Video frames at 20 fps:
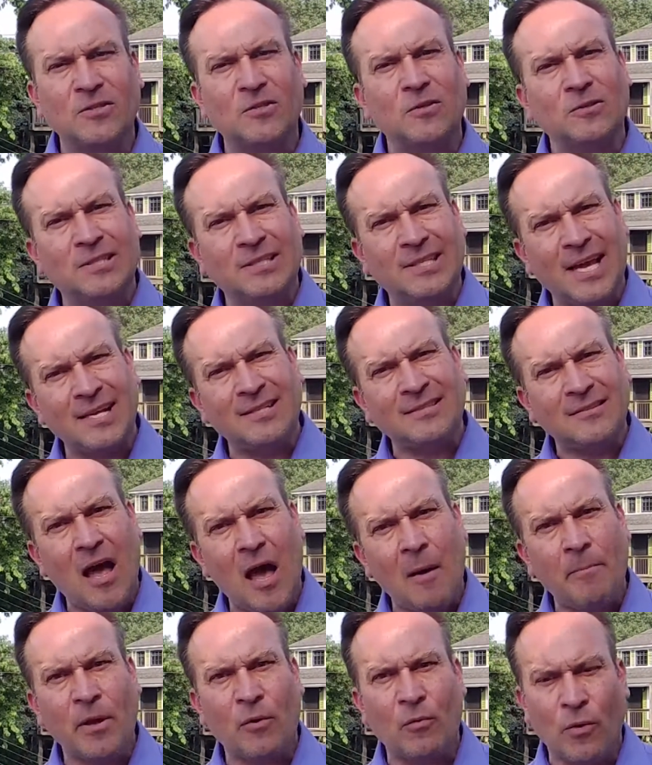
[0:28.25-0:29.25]
So today's
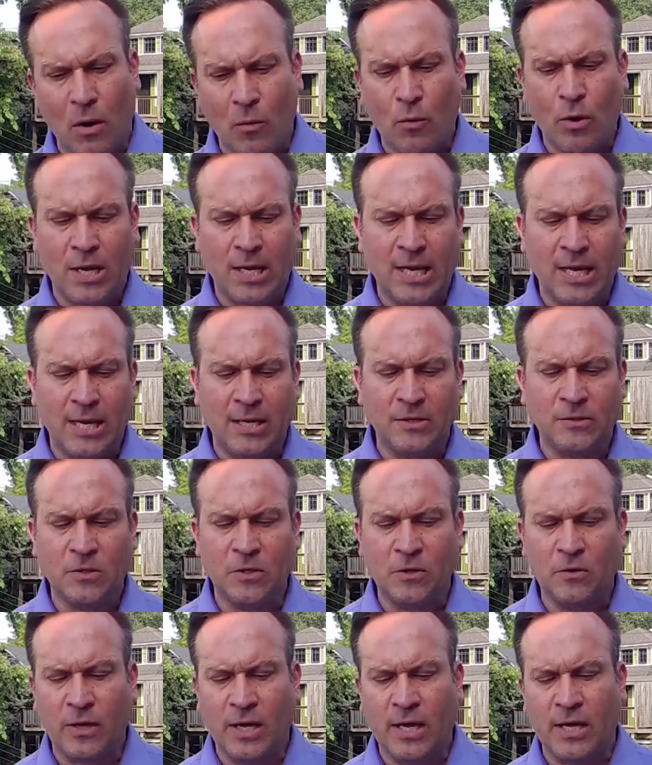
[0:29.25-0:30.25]
topic, what I want to get
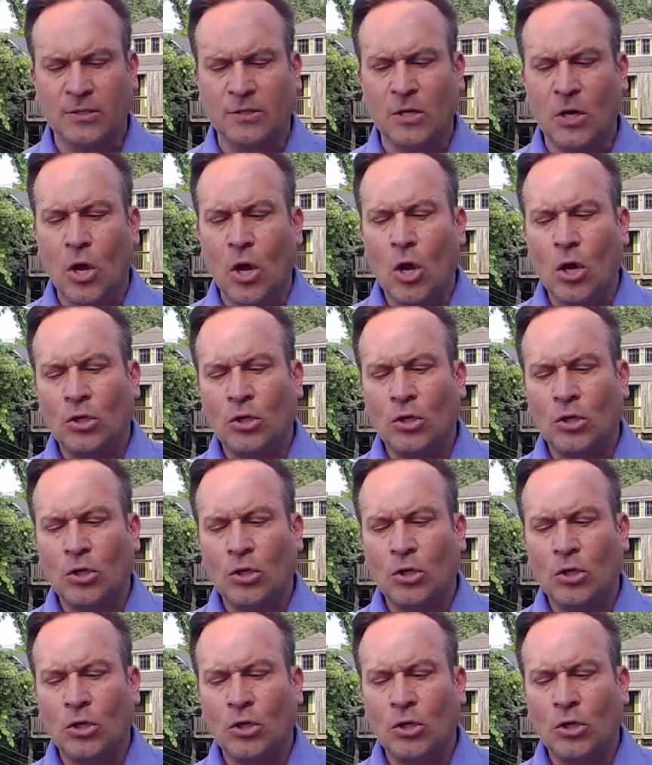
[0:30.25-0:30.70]
into is